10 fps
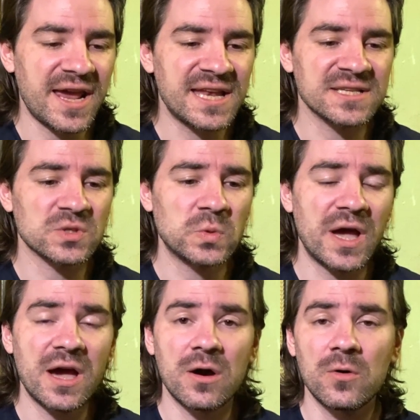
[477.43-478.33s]
And as
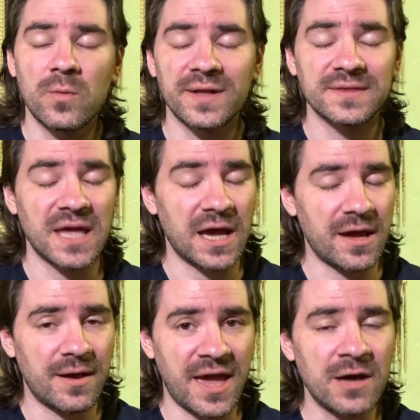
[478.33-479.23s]
well, what
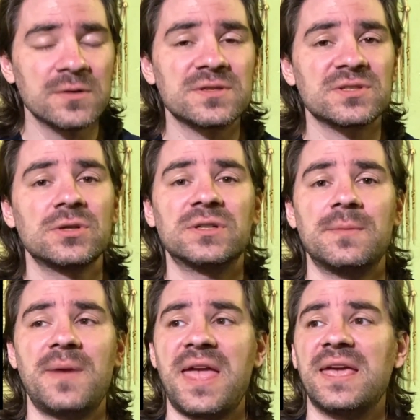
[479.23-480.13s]
else is going
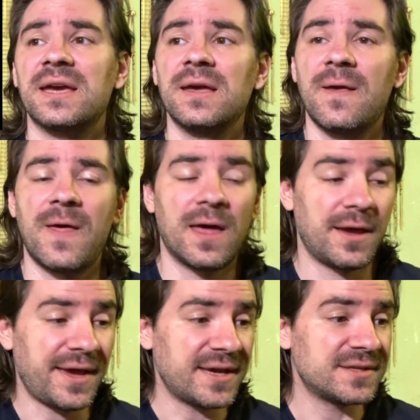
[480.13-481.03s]
to make
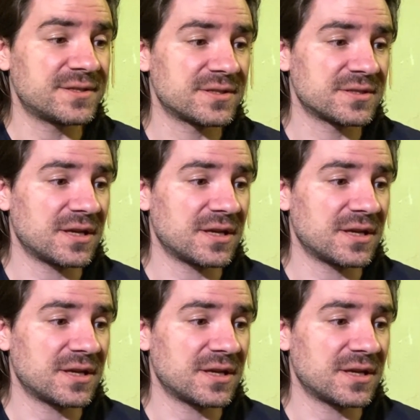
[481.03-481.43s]
is